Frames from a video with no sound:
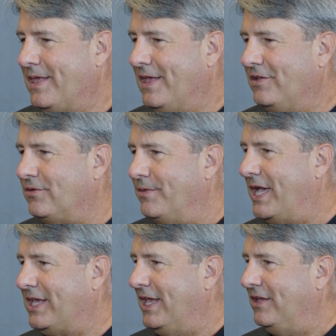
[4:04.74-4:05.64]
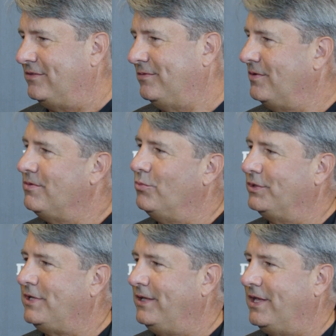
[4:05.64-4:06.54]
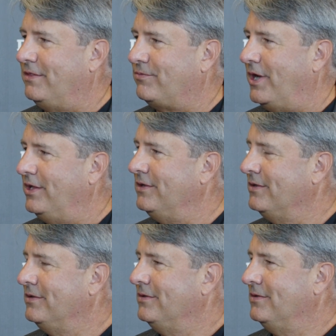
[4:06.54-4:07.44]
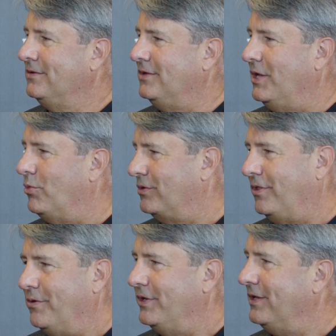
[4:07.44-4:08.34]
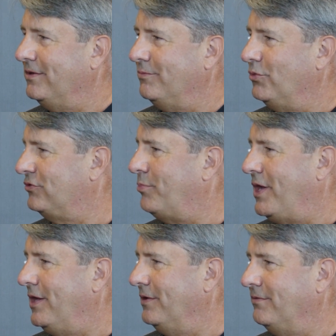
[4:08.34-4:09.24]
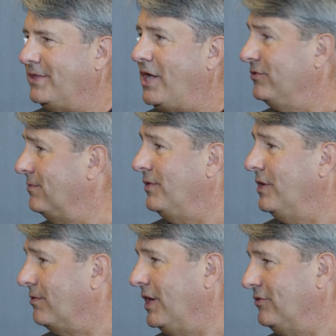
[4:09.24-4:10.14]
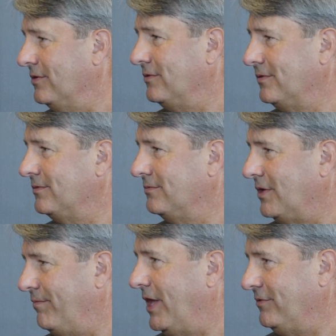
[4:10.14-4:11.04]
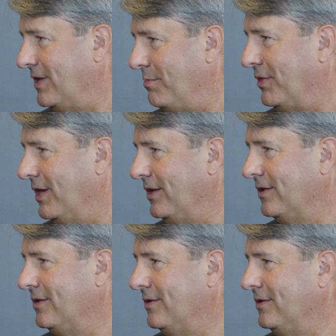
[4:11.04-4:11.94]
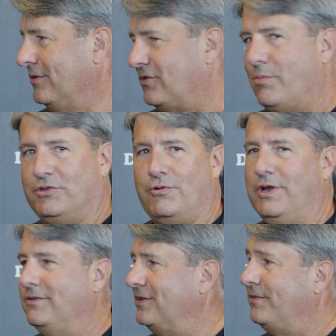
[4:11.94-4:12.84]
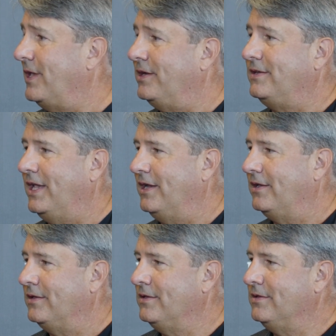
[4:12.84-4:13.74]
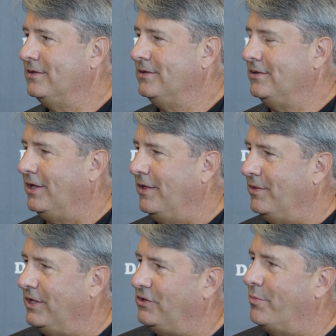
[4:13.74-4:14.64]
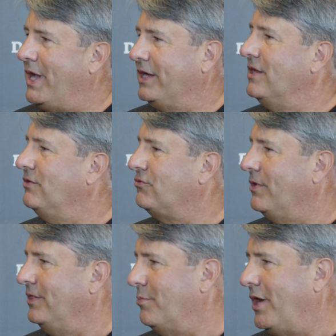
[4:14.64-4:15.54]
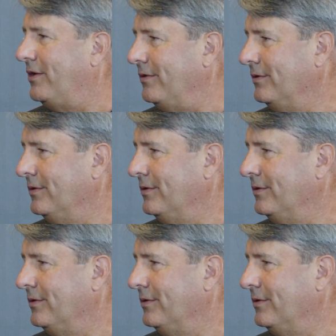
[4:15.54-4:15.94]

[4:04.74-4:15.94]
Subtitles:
So in that case, we'll take that threat and we'll clone it. We'll spawn thousands of iterations of that same thing. So almost create synthetic data and then go back and train the model.